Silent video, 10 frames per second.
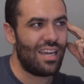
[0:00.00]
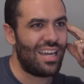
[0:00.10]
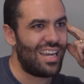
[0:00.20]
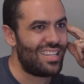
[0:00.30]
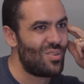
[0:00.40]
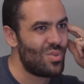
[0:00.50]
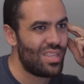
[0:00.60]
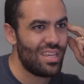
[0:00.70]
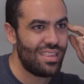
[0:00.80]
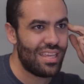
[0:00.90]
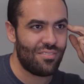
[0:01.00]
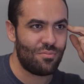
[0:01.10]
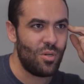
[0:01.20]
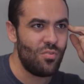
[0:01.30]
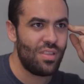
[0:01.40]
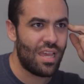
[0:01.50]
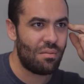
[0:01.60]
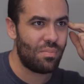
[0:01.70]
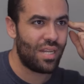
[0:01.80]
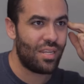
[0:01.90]
I don't think they've moved
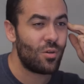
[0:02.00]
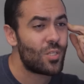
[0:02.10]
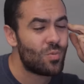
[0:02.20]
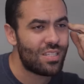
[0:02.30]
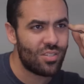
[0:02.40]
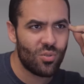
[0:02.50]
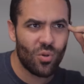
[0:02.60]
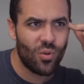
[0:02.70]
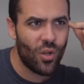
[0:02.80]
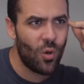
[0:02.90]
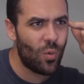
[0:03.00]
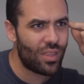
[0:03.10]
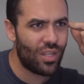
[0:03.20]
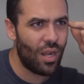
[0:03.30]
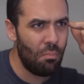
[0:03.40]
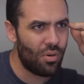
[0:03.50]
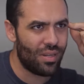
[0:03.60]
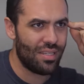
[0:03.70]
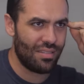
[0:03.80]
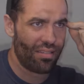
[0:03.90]
that many because we still don't know what the
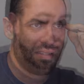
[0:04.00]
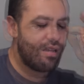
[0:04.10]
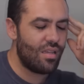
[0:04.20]
number is.